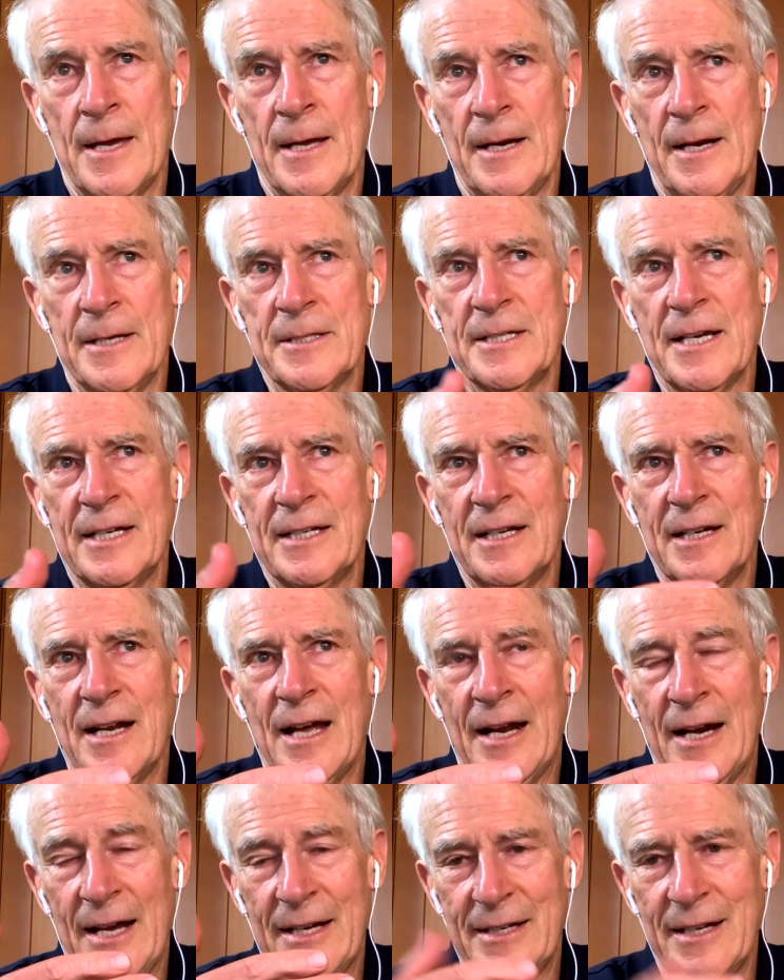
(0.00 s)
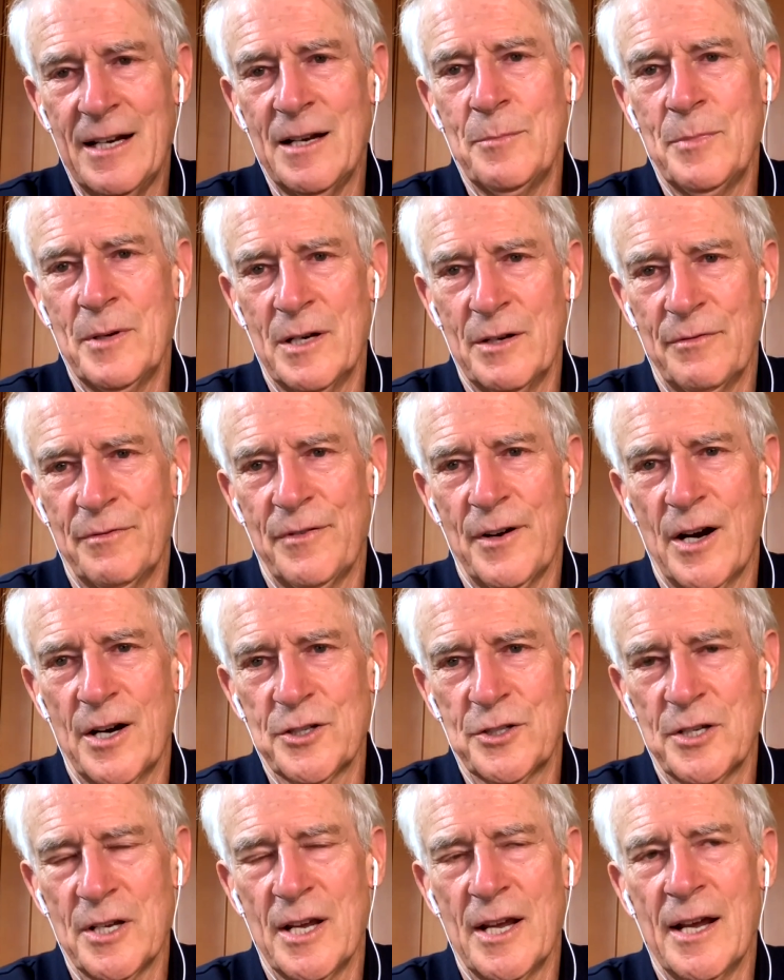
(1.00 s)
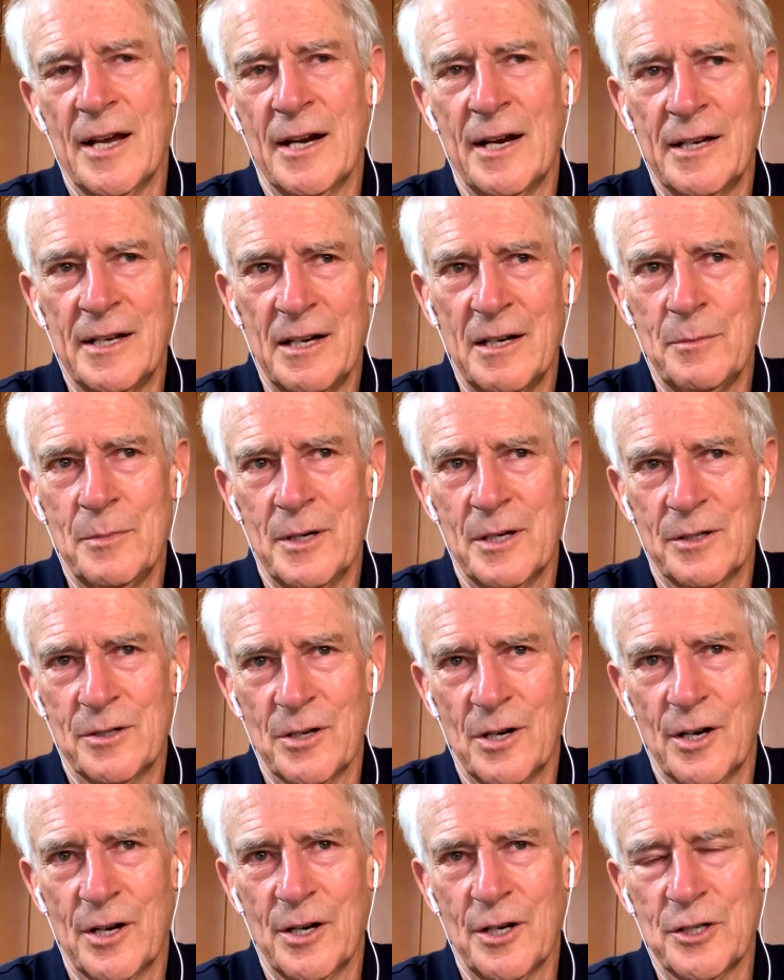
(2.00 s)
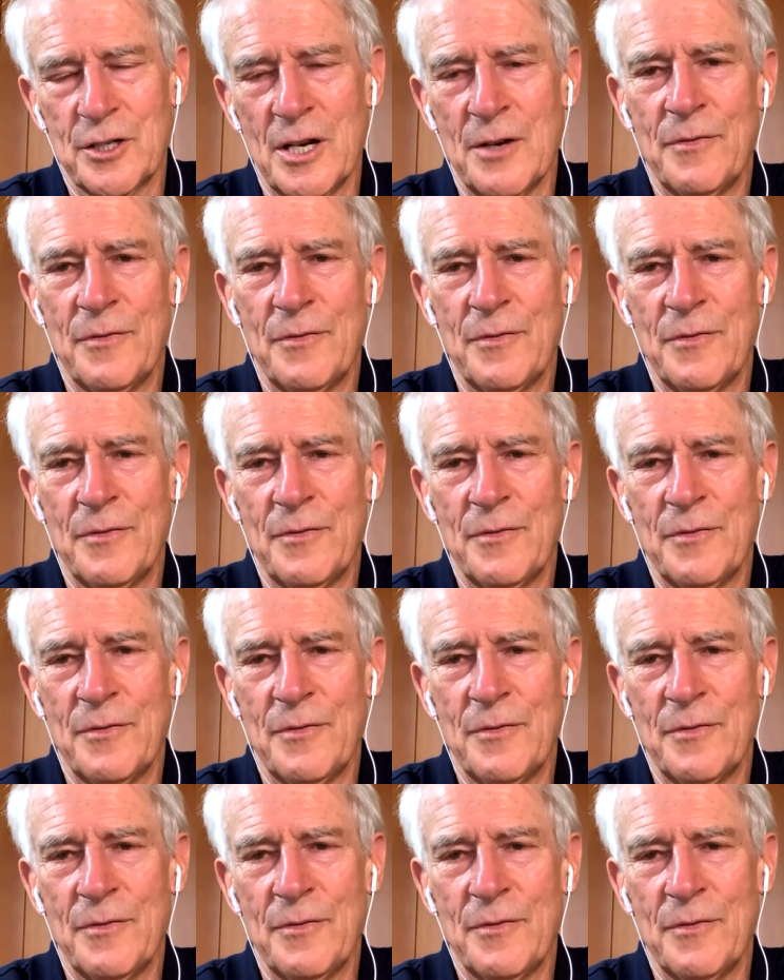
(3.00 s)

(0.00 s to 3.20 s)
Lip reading: and let's say I did a bit of Farsi and I did a bit of Turkish,